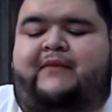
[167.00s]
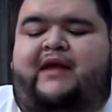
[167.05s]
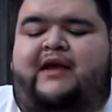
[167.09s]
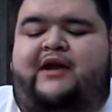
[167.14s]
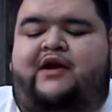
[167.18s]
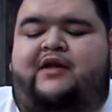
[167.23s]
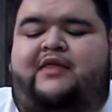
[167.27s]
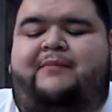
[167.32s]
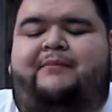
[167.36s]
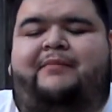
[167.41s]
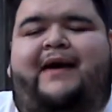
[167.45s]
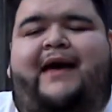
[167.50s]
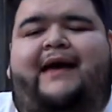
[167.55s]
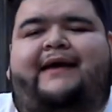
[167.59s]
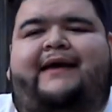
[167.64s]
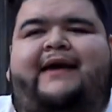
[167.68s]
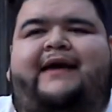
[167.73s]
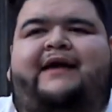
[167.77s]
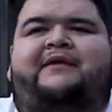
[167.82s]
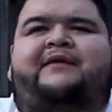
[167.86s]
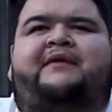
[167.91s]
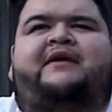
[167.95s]
and on the back
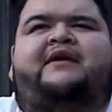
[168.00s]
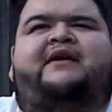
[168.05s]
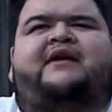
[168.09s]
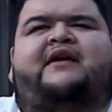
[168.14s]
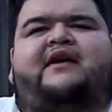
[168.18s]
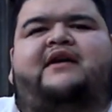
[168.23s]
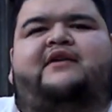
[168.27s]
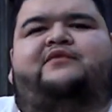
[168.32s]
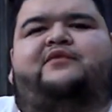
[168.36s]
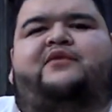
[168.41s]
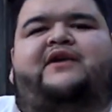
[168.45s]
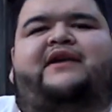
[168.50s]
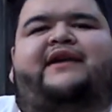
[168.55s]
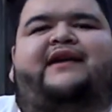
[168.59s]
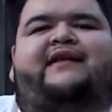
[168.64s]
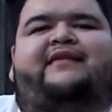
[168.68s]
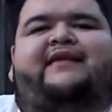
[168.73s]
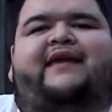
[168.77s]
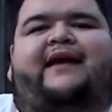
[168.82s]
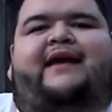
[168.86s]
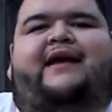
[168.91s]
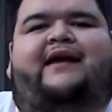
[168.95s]
end is where you
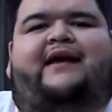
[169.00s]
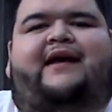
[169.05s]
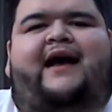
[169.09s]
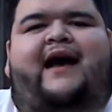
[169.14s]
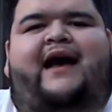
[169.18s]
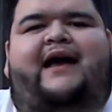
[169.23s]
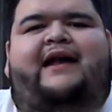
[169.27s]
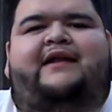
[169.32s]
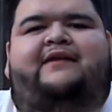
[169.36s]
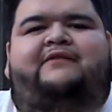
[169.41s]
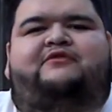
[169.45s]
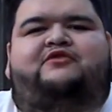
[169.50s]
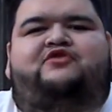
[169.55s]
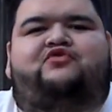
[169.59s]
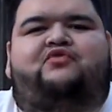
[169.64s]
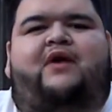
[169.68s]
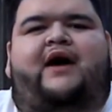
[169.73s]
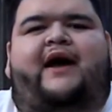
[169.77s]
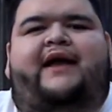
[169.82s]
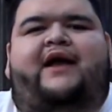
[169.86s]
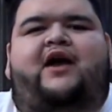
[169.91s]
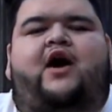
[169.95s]
get like a kind of
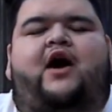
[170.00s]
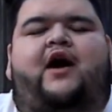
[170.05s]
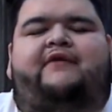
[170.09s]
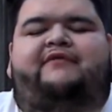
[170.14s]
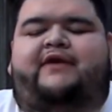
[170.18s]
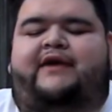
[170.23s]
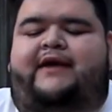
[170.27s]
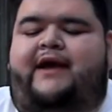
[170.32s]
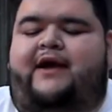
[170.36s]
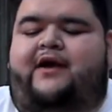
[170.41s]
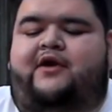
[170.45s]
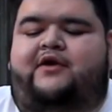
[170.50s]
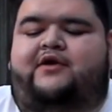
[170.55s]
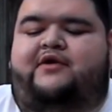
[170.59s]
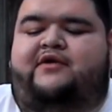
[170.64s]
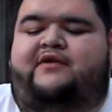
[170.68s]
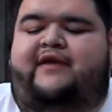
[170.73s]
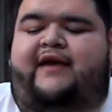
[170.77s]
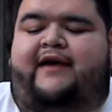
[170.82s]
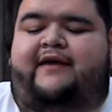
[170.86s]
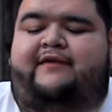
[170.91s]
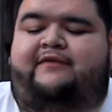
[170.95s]
dry coffee character
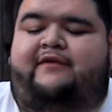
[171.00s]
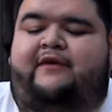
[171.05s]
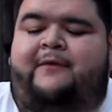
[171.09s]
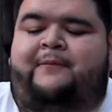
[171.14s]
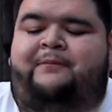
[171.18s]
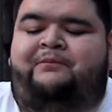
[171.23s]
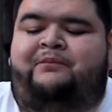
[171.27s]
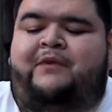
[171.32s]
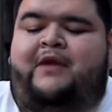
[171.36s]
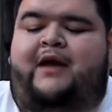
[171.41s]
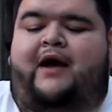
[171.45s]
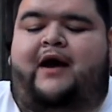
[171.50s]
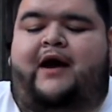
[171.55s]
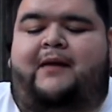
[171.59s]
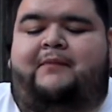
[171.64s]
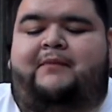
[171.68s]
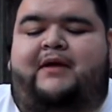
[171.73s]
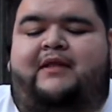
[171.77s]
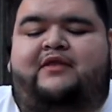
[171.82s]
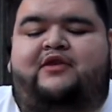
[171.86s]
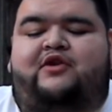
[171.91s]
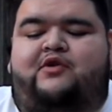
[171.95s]
taste,
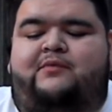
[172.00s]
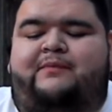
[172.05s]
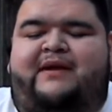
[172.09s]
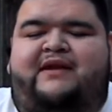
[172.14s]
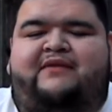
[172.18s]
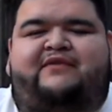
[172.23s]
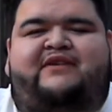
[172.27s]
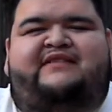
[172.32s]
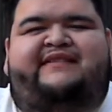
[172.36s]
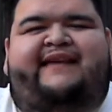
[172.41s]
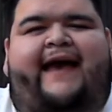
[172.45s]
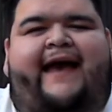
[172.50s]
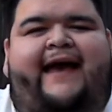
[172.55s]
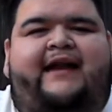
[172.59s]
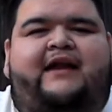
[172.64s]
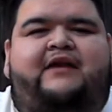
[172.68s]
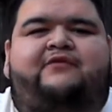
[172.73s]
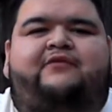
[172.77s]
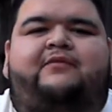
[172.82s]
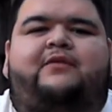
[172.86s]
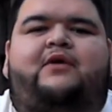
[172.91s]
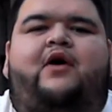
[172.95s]
um, a little bit of a
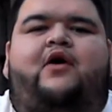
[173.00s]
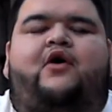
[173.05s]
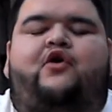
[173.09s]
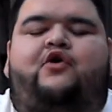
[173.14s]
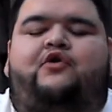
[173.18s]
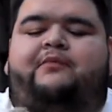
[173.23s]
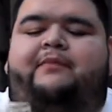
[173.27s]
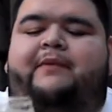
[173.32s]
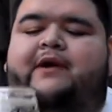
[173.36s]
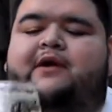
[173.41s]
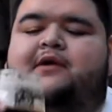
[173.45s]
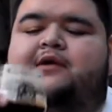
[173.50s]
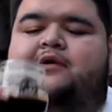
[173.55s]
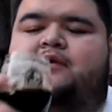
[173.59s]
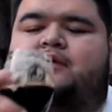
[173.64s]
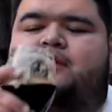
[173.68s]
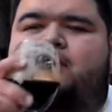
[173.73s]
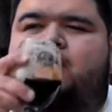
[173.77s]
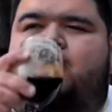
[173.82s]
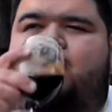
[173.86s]
tannic from the oak barrel,